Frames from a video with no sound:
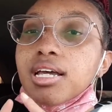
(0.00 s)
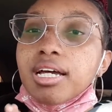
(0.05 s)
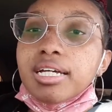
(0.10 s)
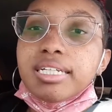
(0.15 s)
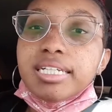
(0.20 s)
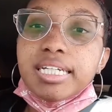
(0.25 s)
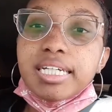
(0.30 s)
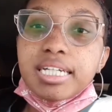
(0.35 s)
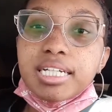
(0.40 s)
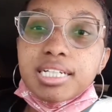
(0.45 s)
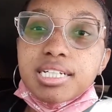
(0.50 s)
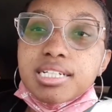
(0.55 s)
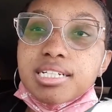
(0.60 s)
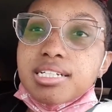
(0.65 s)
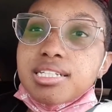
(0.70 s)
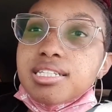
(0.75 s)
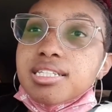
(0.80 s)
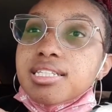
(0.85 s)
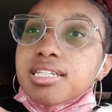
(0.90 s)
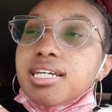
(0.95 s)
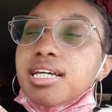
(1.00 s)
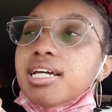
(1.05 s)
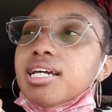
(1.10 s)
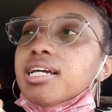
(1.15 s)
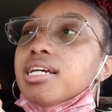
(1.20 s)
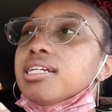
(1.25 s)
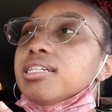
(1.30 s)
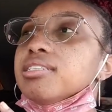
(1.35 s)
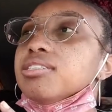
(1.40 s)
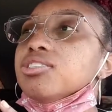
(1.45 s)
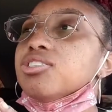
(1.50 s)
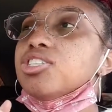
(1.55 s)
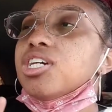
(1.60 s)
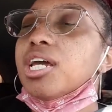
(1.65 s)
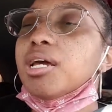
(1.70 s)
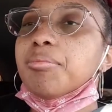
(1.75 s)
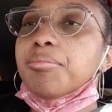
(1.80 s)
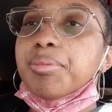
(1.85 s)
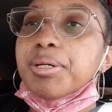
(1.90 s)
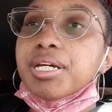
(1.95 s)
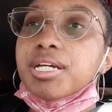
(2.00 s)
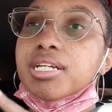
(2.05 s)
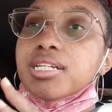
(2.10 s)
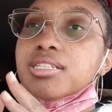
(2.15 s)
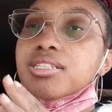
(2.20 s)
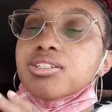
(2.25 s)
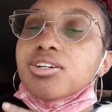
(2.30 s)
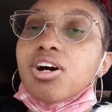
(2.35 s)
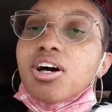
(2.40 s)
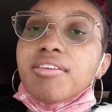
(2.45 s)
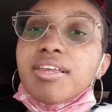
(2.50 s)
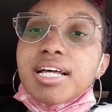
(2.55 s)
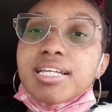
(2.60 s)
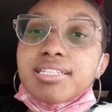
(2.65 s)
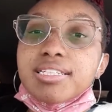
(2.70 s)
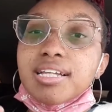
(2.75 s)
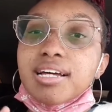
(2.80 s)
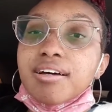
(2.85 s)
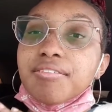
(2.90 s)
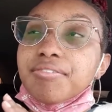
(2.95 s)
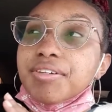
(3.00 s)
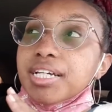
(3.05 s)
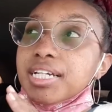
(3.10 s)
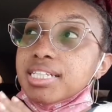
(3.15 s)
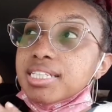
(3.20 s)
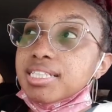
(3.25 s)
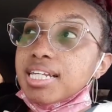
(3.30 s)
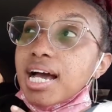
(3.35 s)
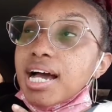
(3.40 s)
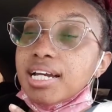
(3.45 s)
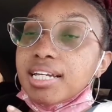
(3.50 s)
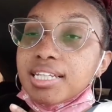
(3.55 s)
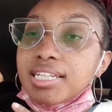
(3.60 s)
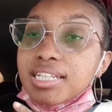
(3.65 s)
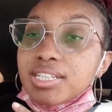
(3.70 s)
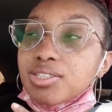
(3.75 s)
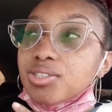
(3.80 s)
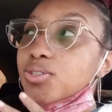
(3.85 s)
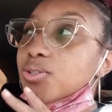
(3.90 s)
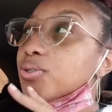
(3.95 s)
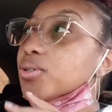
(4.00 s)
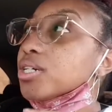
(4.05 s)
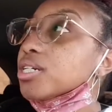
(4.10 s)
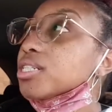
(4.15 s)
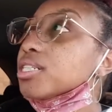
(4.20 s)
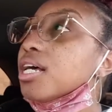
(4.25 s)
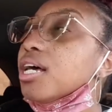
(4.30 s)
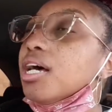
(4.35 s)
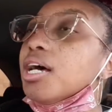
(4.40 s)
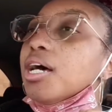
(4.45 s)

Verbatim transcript: Adidas and Champions and all that stuff inside of these stores,